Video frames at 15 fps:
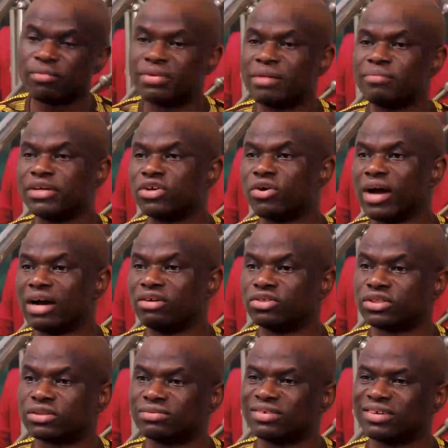problem in your
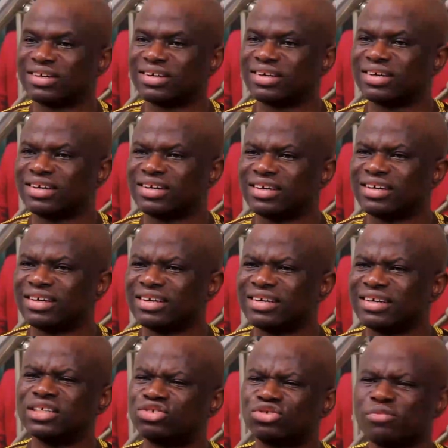house.
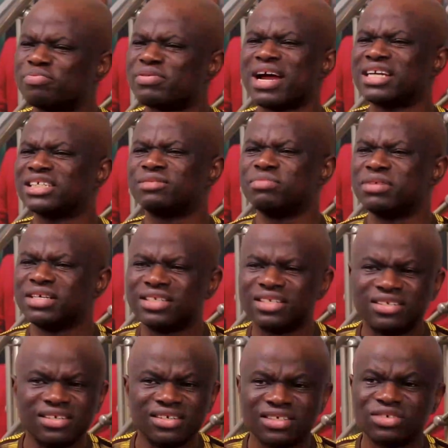It surprised me
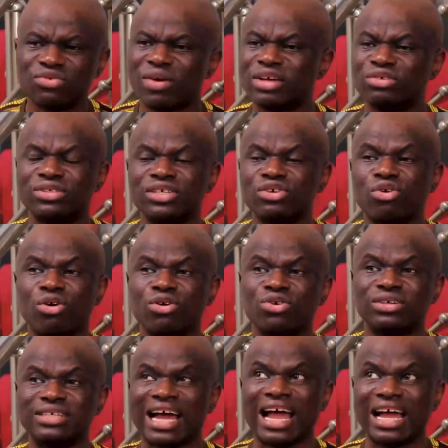the reason why you didn't call
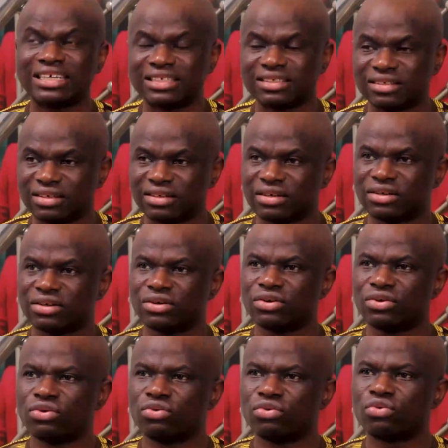your dad
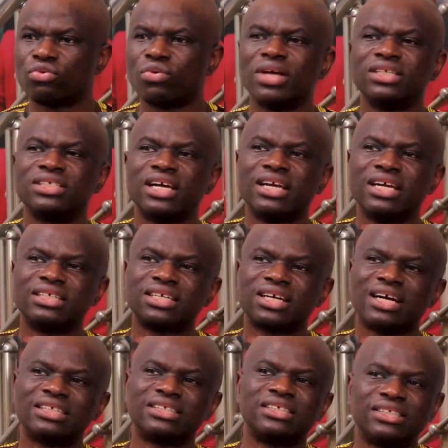when the
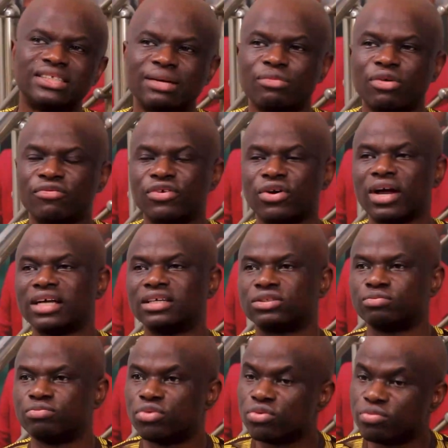electrical system of your
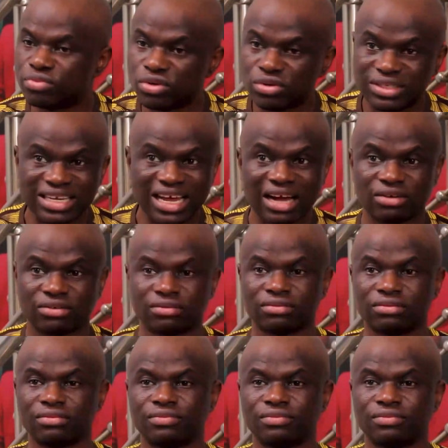house broke down.